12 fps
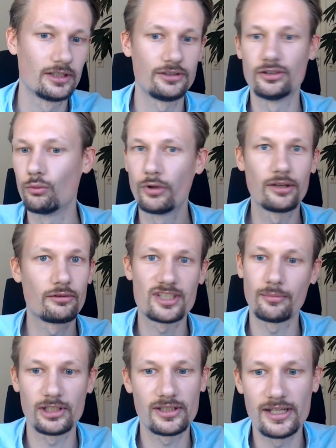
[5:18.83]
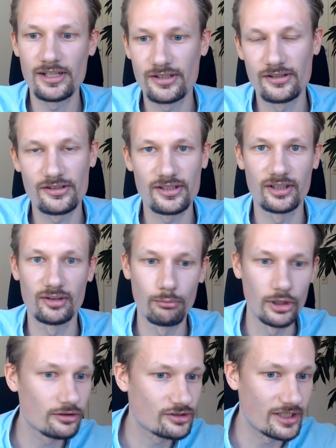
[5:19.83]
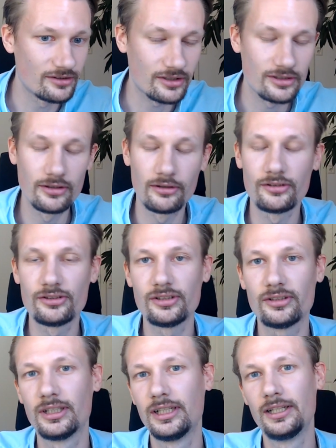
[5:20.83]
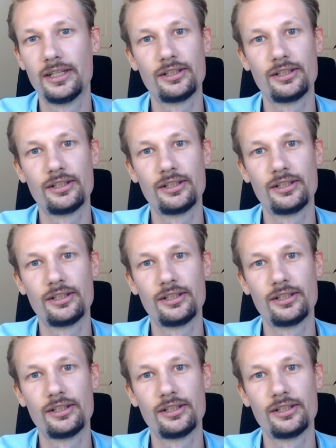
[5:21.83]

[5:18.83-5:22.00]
Whether it's applications in blockchain technology,